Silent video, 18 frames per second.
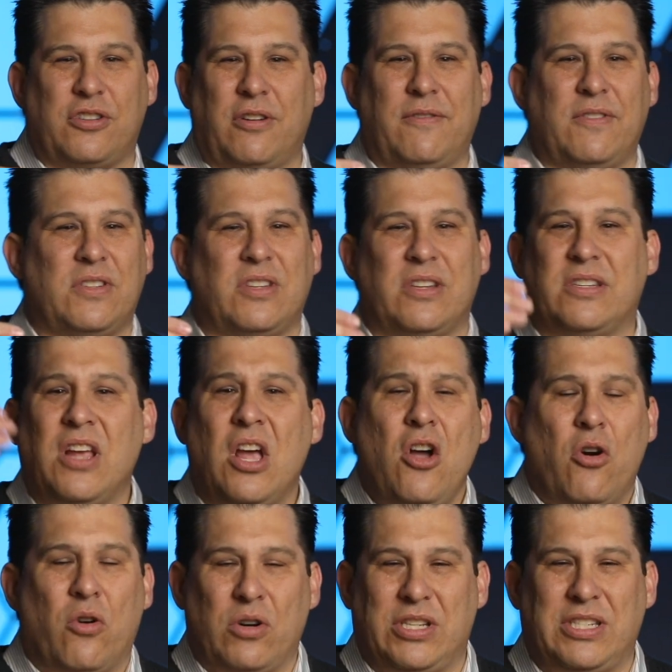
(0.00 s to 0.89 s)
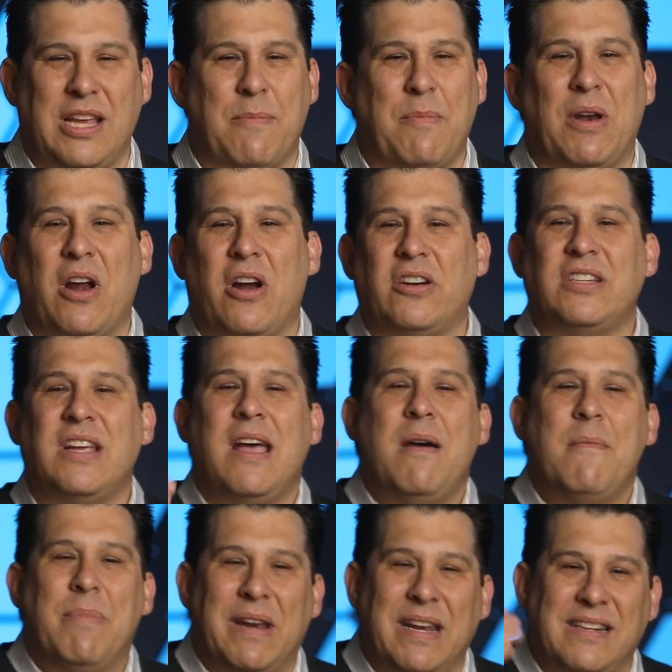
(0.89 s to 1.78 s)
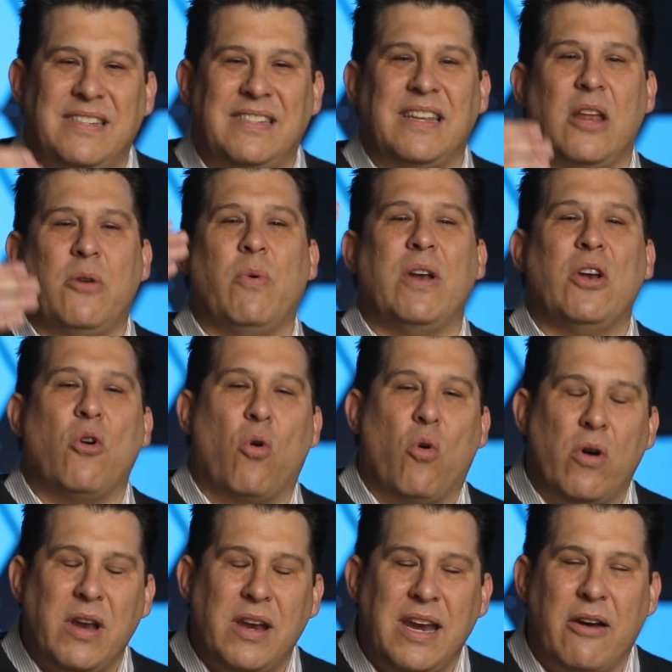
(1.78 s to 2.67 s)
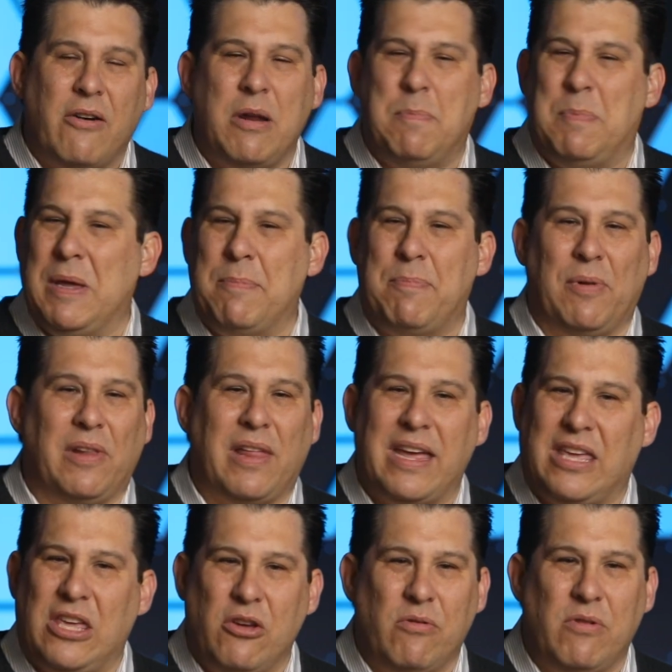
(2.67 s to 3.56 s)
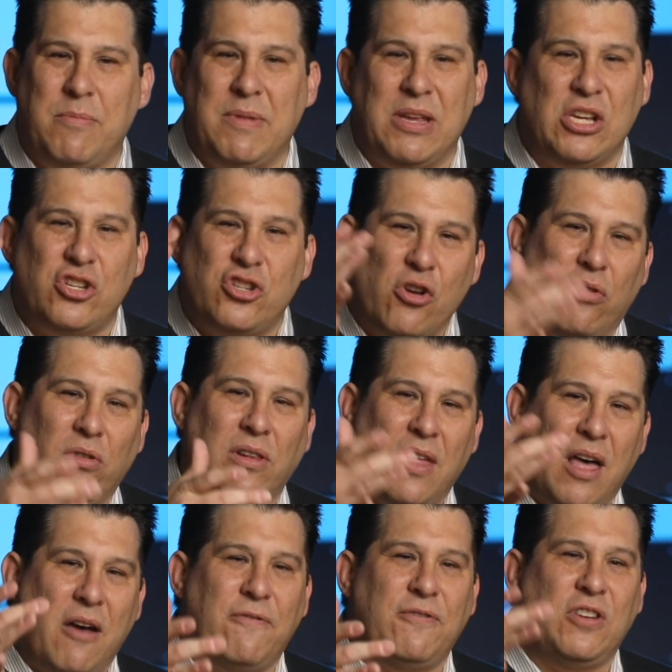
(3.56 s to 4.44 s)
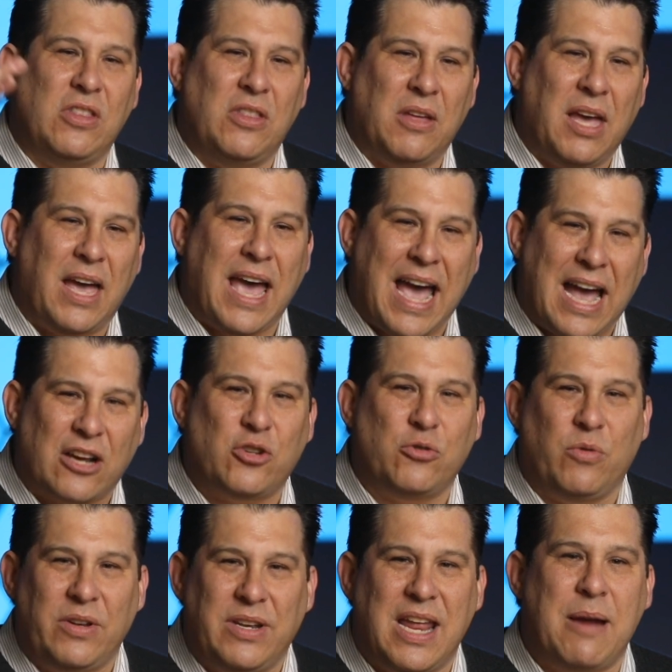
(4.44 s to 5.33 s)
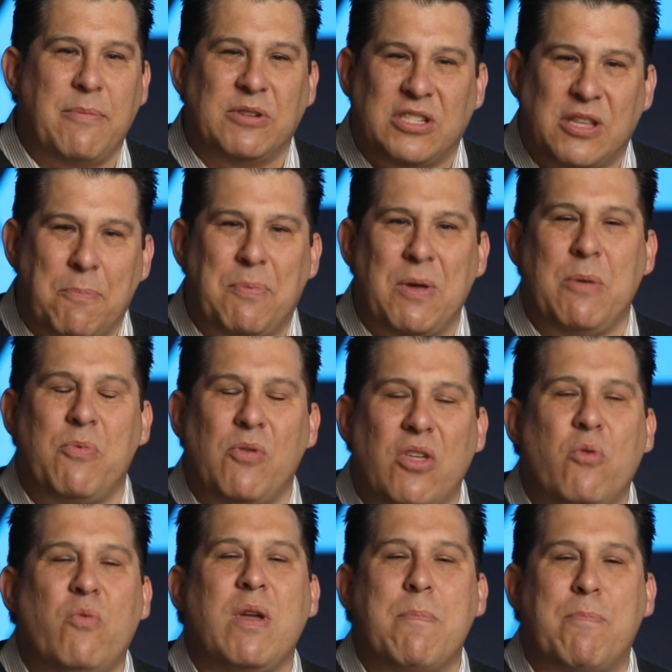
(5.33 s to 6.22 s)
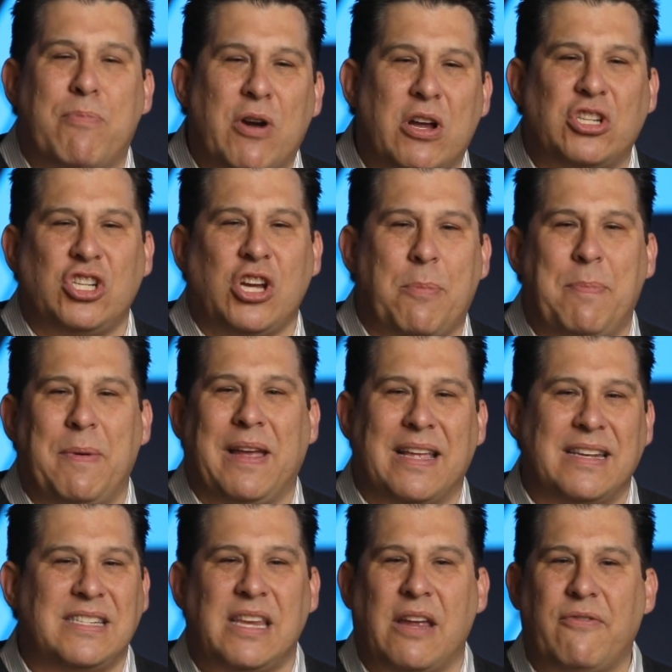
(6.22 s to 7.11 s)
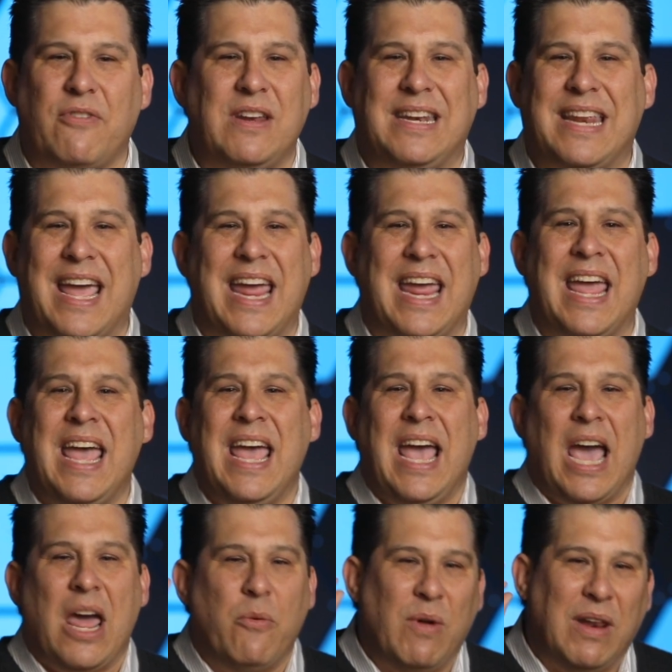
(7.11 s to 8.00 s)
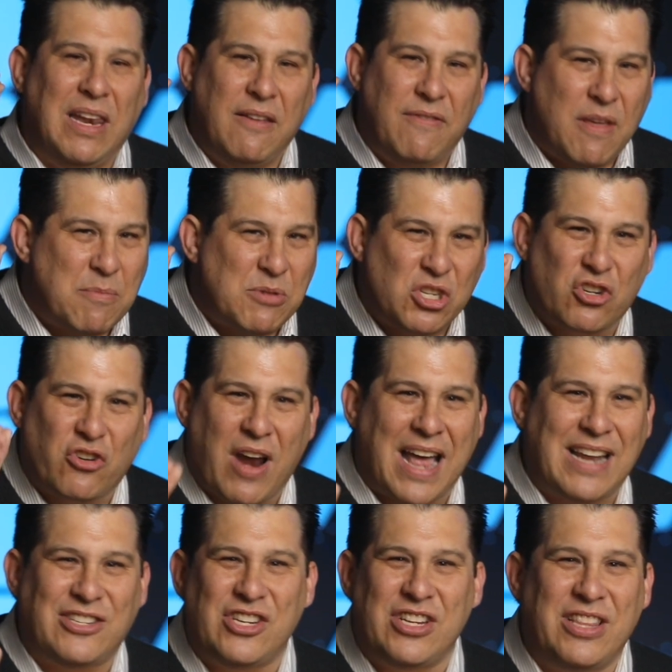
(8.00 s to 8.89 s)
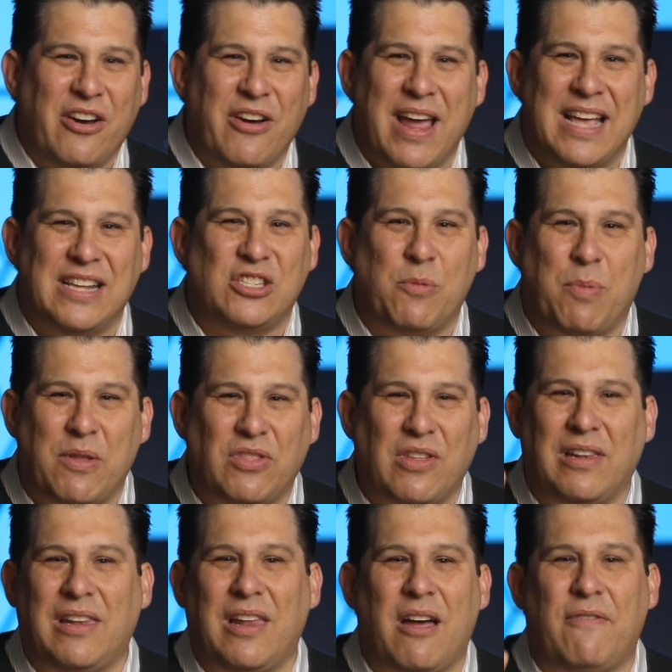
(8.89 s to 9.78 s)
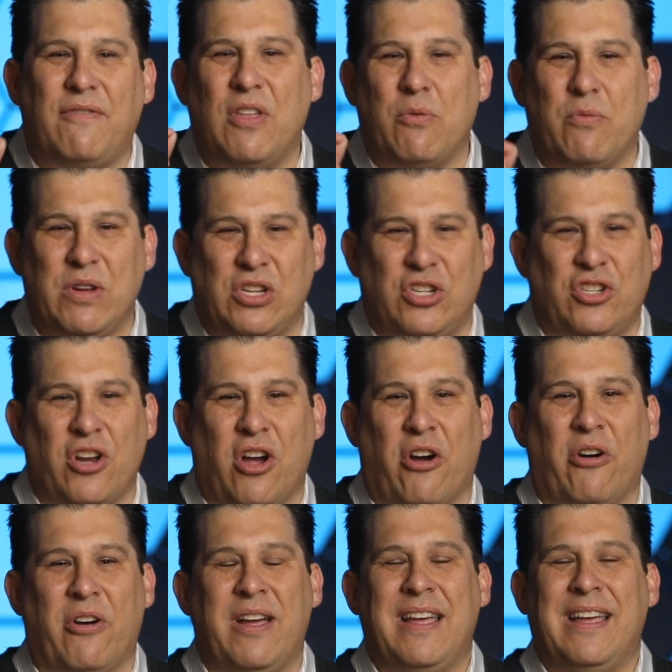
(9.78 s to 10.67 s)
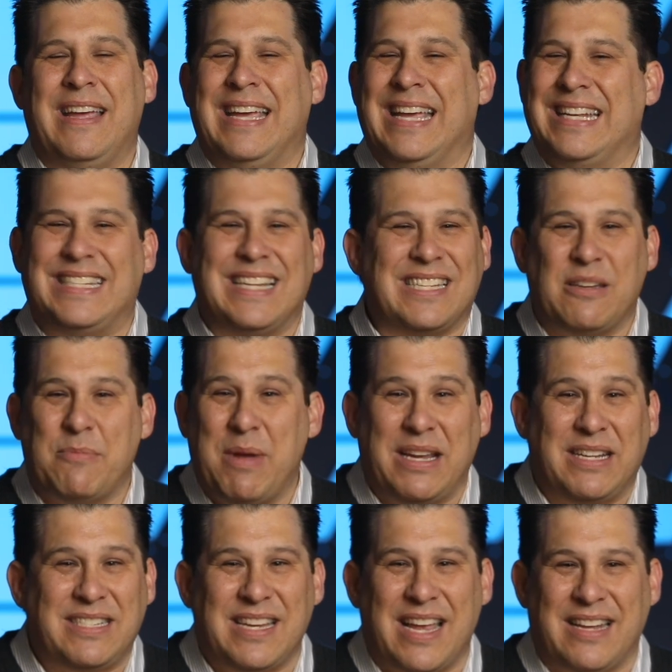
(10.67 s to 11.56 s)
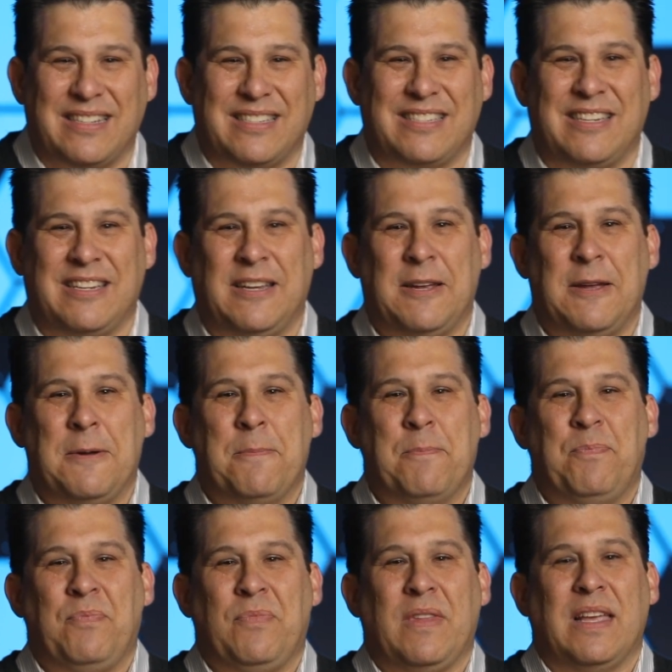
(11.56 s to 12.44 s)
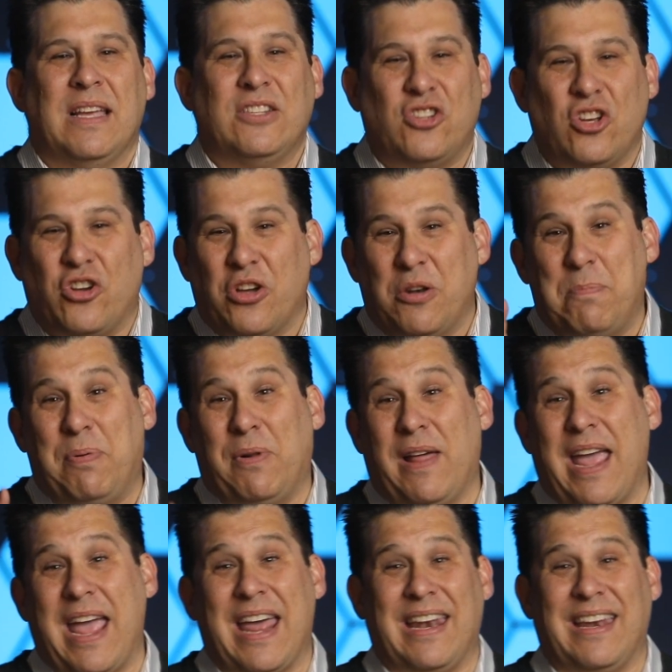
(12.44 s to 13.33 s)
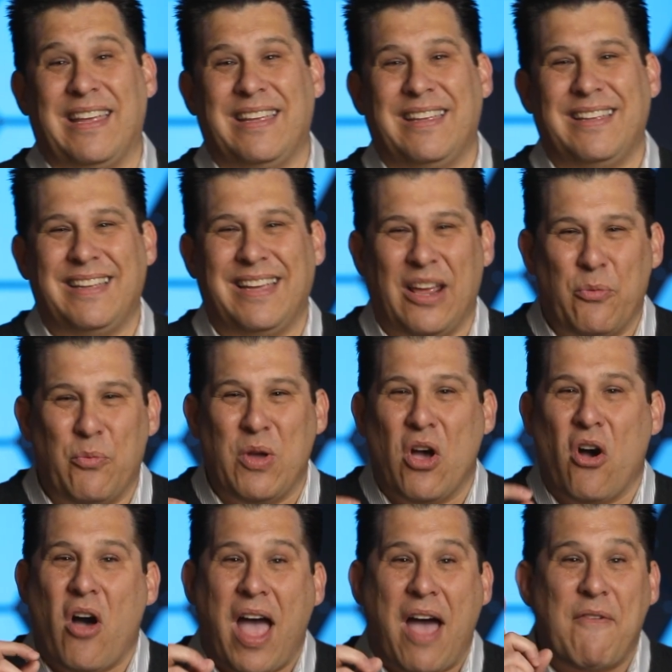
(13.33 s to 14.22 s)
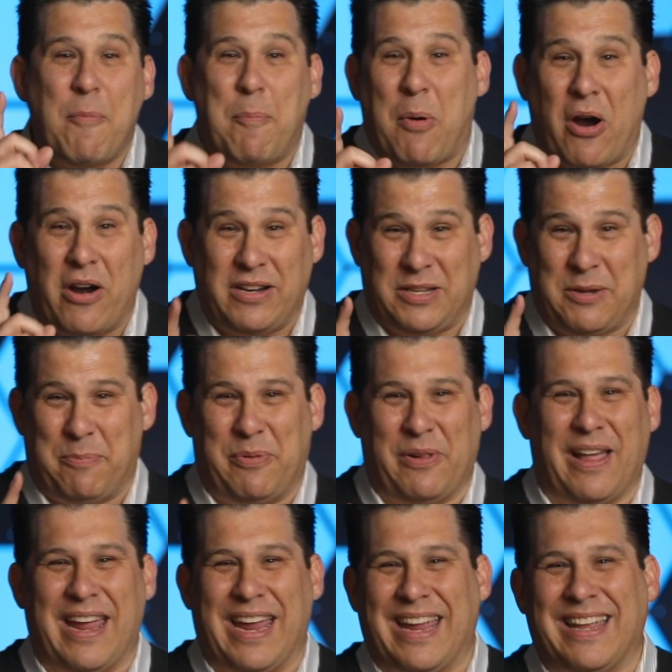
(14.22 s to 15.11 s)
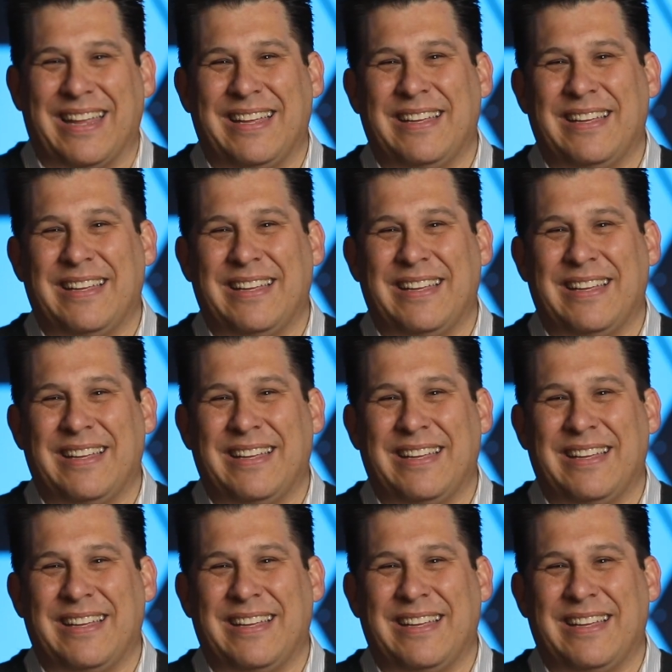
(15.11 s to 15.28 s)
services or seminars, but instead when ordinary people like you and me show love to the actual neighbors, the people that we brush up against every day, and we leave them scratching their heads about the love that we show. It doesn't make sense. It's a good plan, and we all have a part to play.